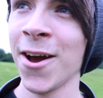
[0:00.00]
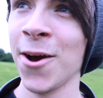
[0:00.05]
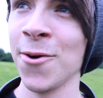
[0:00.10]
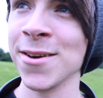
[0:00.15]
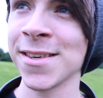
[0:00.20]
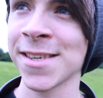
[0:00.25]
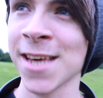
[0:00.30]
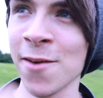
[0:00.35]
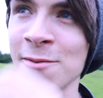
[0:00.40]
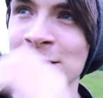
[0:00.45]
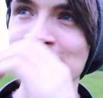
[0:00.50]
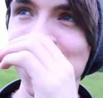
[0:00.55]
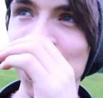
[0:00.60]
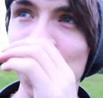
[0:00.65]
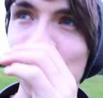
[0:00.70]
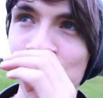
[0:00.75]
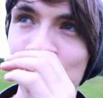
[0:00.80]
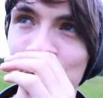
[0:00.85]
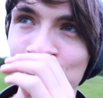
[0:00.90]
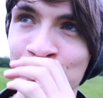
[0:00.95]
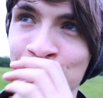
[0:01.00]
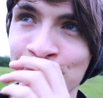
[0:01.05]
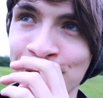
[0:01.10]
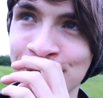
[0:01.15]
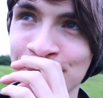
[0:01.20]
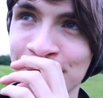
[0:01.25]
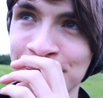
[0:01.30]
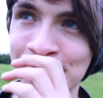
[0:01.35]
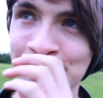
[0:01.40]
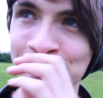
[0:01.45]
I always get really
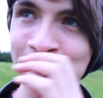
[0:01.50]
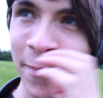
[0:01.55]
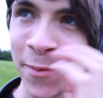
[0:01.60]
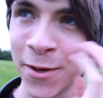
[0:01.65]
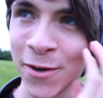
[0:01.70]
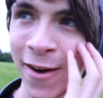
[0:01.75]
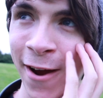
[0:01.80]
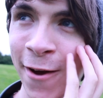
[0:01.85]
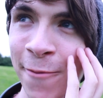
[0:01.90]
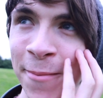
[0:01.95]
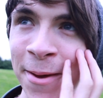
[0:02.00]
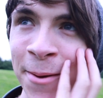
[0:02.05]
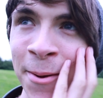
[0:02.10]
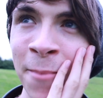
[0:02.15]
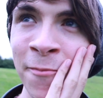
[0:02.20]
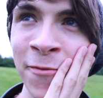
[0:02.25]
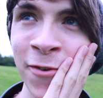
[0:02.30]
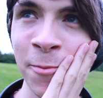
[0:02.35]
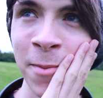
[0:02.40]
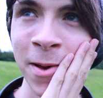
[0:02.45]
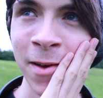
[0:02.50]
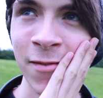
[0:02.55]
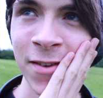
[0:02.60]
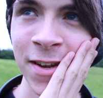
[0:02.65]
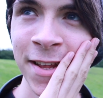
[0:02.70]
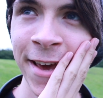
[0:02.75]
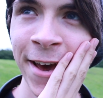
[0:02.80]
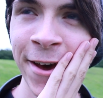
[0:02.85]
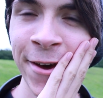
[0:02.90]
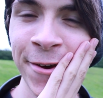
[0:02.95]
self-conscious when there's people around me when I'm filming a
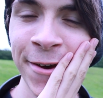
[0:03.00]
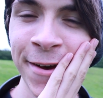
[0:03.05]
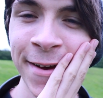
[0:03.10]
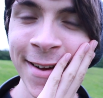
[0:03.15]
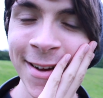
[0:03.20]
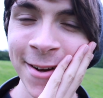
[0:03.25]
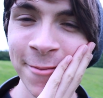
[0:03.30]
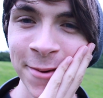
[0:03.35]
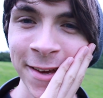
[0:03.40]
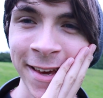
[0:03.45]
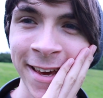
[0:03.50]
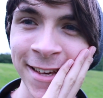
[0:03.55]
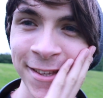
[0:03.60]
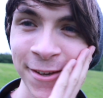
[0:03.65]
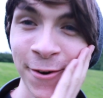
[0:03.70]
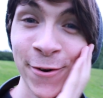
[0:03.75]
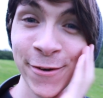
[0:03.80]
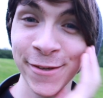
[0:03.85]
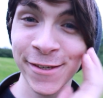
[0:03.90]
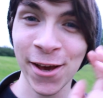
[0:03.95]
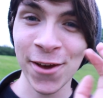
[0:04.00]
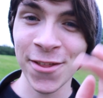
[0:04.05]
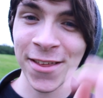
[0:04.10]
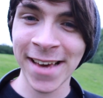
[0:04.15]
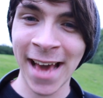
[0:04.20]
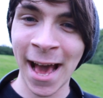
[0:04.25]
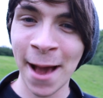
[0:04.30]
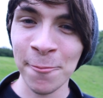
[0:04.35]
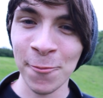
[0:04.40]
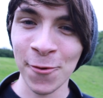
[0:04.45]
video, because also
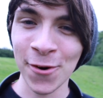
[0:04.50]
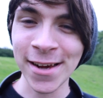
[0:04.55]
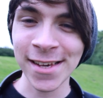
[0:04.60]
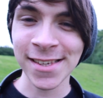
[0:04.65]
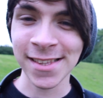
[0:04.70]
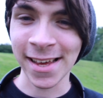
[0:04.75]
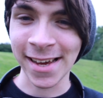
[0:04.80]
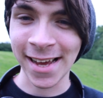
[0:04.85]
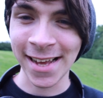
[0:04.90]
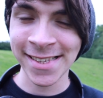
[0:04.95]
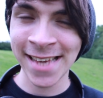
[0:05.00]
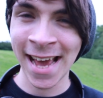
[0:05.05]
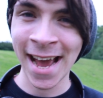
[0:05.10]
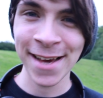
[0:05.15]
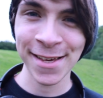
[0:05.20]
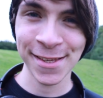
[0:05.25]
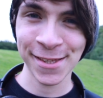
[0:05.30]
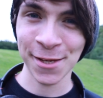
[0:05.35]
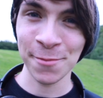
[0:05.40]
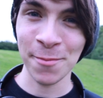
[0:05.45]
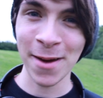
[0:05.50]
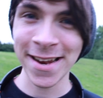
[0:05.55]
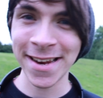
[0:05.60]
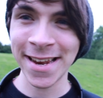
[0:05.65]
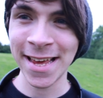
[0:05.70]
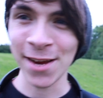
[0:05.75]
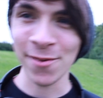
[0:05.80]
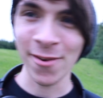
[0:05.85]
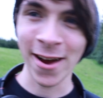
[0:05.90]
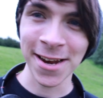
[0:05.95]
the camera is like attached to my
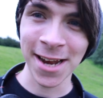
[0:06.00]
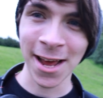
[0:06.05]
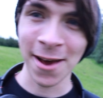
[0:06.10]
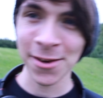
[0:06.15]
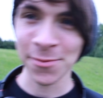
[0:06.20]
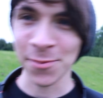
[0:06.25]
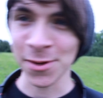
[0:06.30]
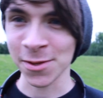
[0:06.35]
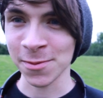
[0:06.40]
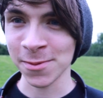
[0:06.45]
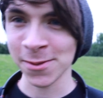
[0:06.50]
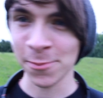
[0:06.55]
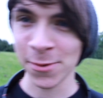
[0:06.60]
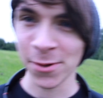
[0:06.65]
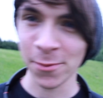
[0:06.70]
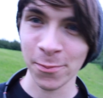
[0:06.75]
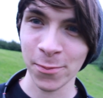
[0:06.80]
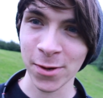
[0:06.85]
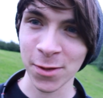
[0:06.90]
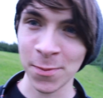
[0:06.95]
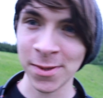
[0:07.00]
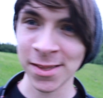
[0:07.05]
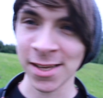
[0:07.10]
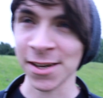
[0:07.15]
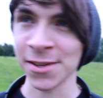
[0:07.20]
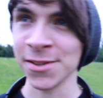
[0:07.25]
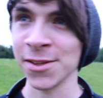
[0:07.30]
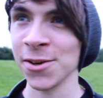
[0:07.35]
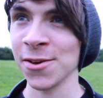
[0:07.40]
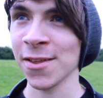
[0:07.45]
knee right now, which means
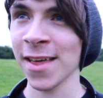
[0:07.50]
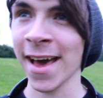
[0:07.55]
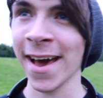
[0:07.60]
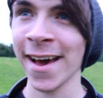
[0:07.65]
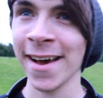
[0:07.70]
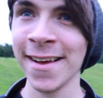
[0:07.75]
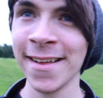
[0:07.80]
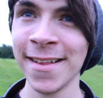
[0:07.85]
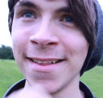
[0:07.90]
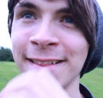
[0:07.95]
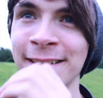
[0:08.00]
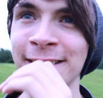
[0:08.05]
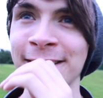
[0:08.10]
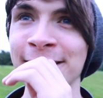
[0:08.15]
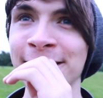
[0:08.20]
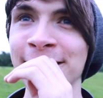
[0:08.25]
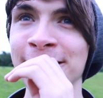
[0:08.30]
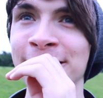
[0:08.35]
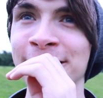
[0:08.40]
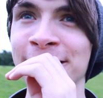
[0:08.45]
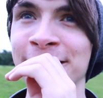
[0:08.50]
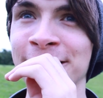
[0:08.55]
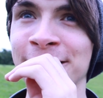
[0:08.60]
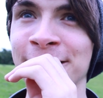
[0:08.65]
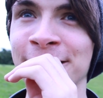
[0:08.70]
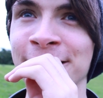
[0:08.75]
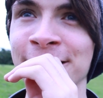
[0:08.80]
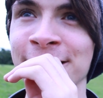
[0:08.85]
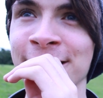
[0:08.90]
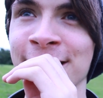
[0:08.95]
I can do that.
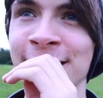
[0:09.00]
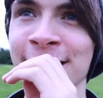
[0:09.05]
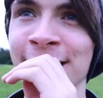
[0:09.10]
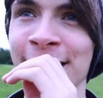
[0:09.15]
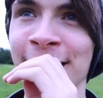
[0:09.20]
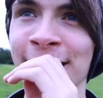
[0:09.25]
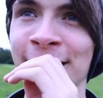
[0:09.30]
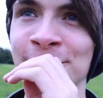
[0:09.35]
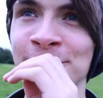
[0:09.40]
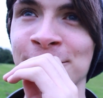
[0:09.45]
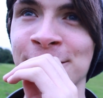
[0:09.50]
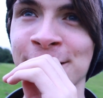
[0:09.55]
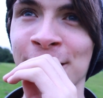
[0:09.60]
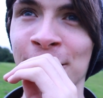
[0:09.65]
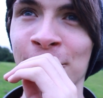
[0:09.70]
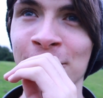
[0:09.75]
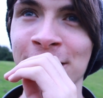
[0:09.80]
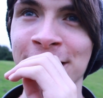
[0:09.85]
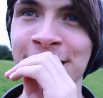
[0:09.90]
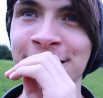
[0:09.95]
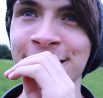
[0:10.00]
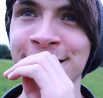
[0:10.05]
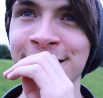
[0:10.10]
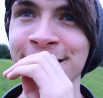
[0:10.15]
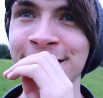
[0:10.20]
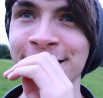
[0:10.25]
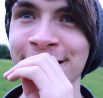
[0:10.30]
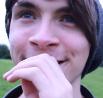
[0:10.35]
Oh shit, I'm so weird.